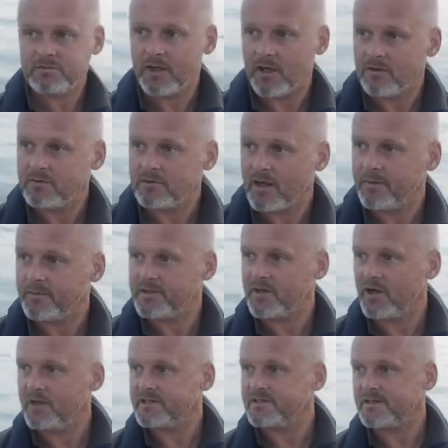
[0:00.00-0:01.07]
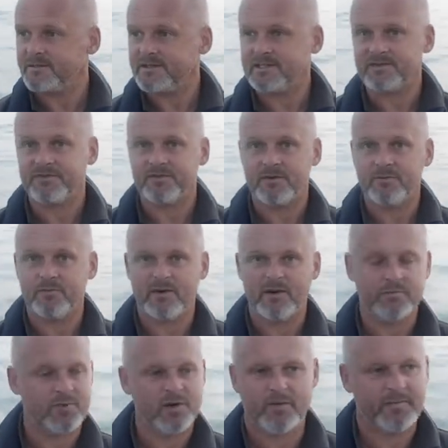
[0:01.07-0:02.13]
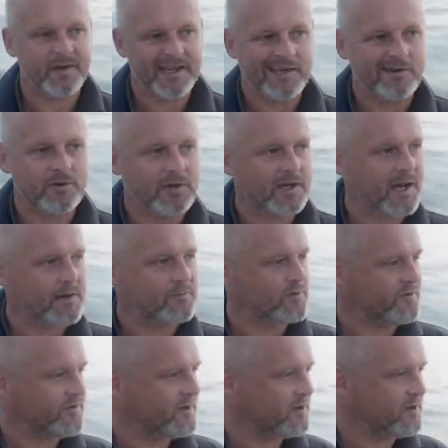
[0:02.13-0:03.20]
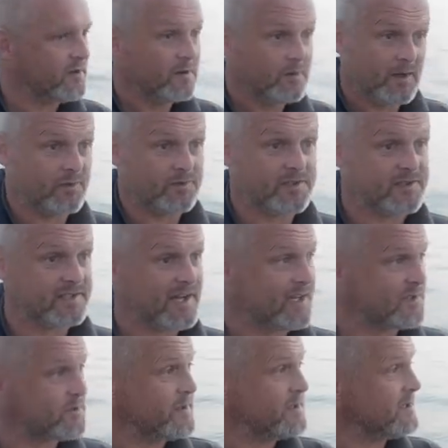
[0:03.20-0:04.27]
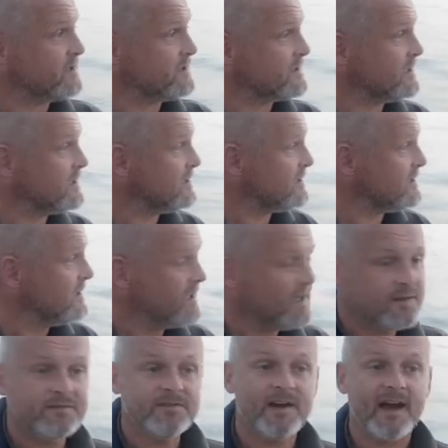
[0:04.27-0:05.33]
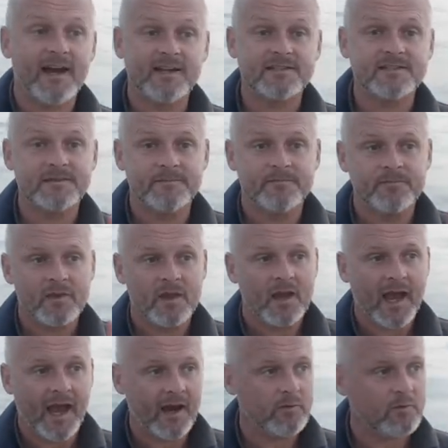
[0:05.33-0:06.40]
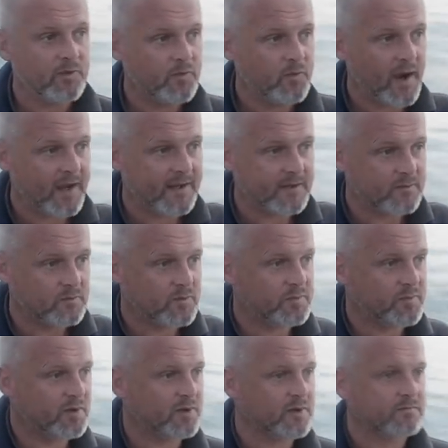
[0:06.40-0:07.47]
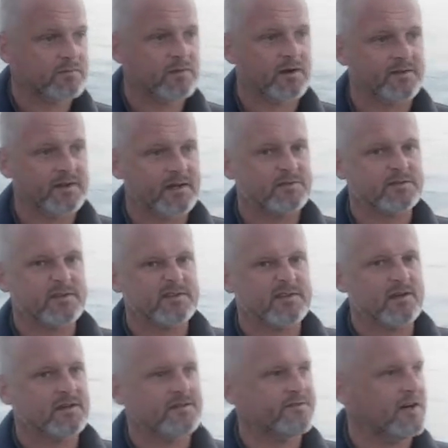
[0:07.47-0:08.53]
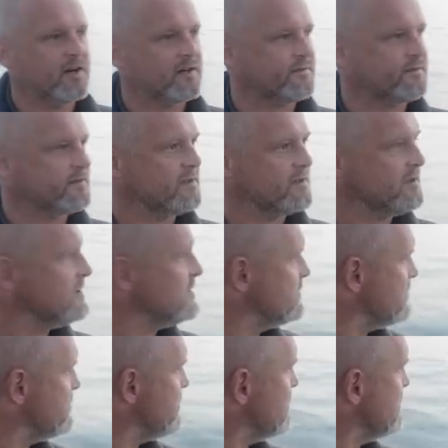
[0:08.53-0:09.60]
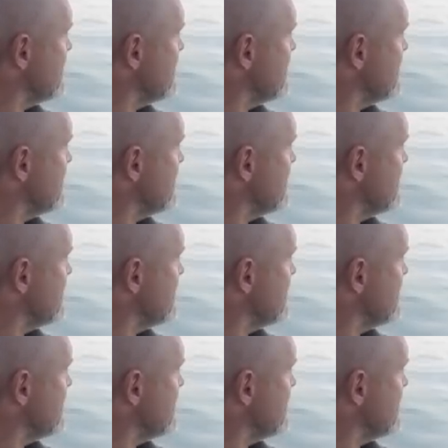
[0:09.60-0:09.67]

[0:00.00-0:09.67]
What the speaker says: you know, that would be nice, something different. We haven't put a big eel on camera for, well, since last winter, I think. In fact, out with Wayne, we put, I think that was a 35 we put